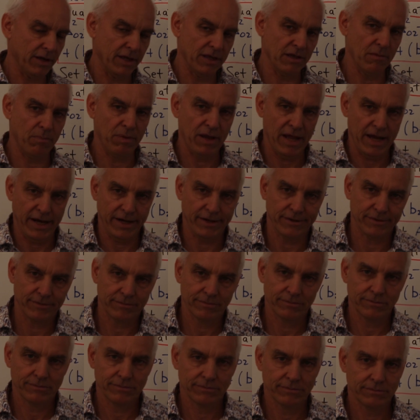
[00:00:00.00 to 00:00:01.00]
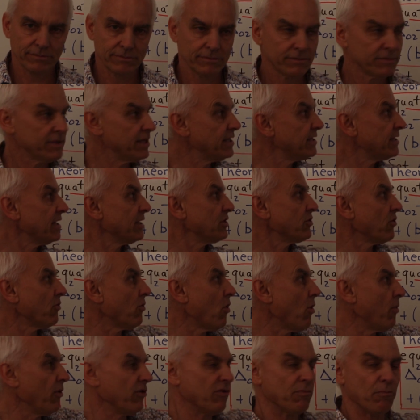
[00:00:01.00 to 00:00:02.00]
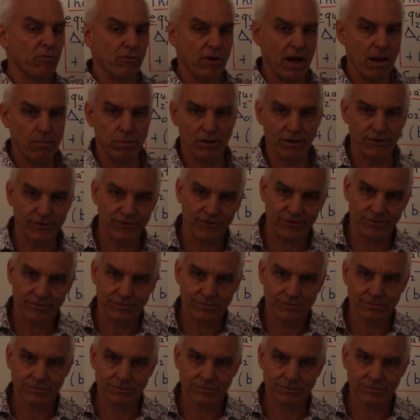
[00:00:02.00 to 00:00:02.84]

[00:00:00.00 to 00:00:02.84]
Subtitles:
in the plane. These things are always parabolas.